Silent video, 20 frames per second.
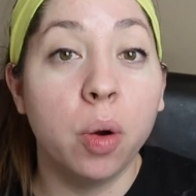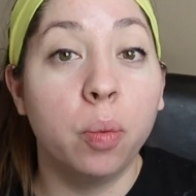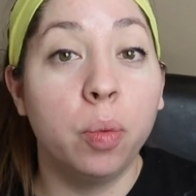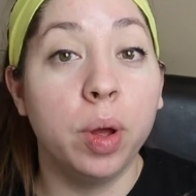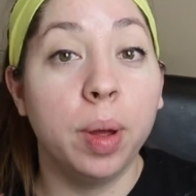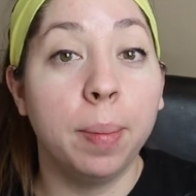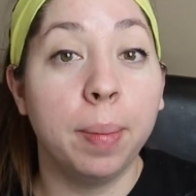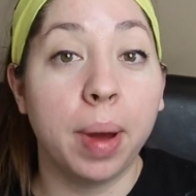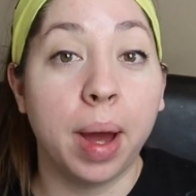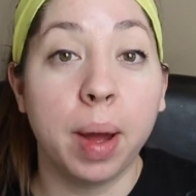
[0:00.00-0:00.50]

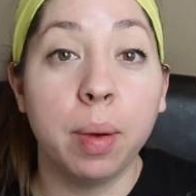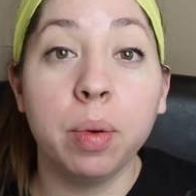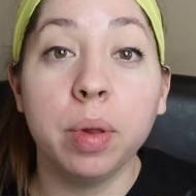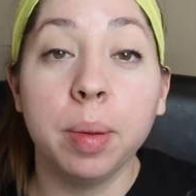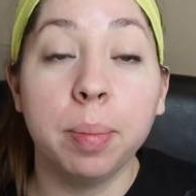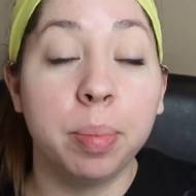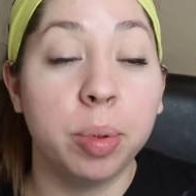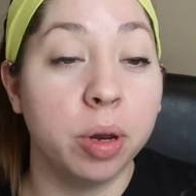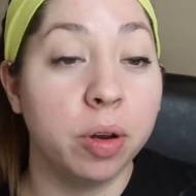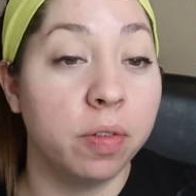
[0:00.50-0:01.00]
We I
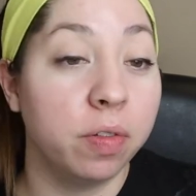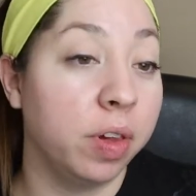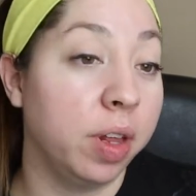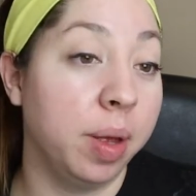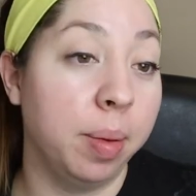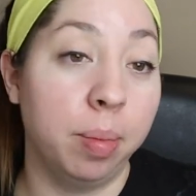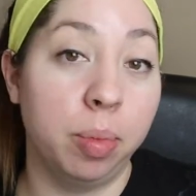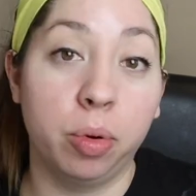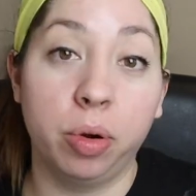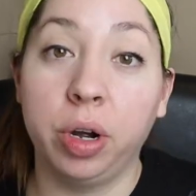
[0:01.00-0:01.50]
will
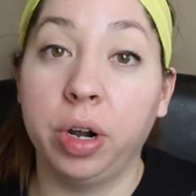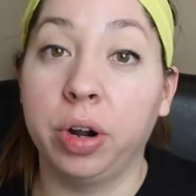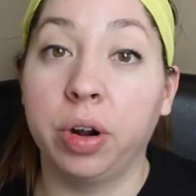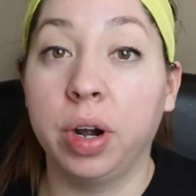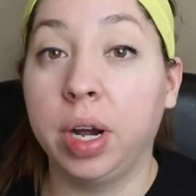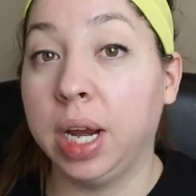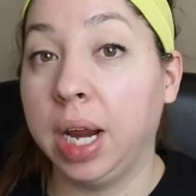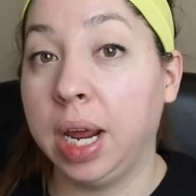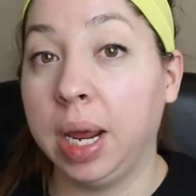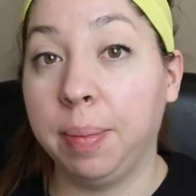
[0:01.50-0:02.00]
beautifully
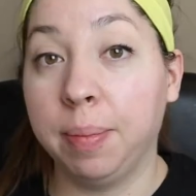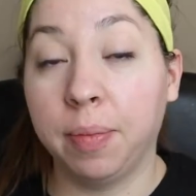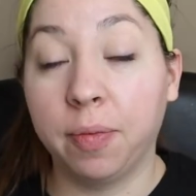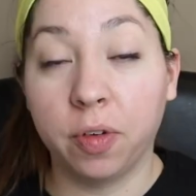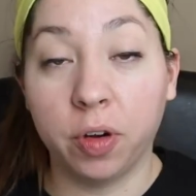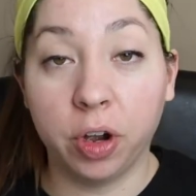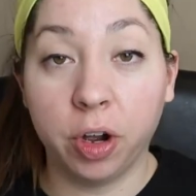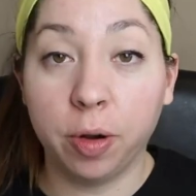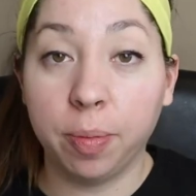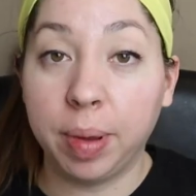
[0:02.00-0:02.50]
embroider a name
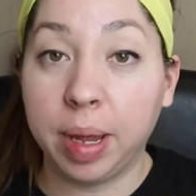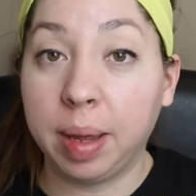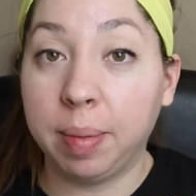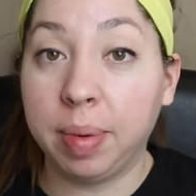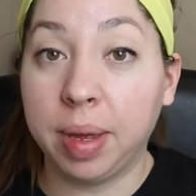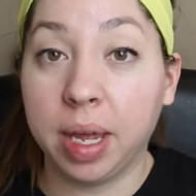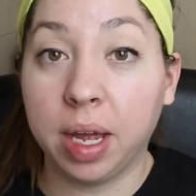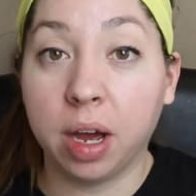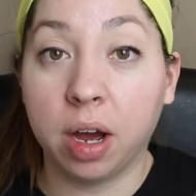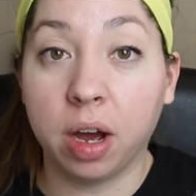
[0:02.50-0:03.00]
for your
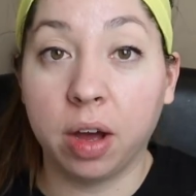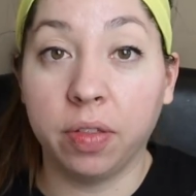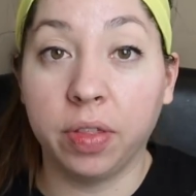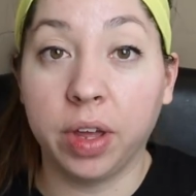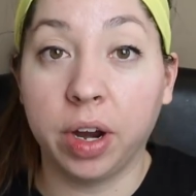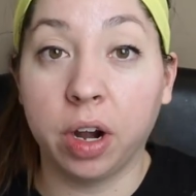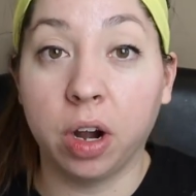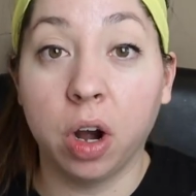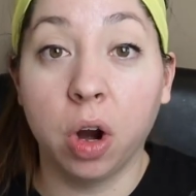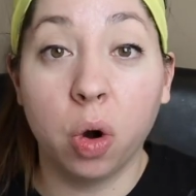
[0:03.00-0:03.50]
baby on
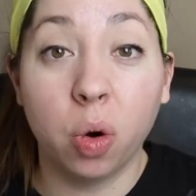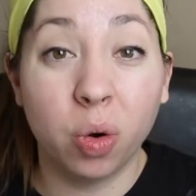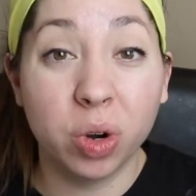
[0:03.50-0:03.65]
there.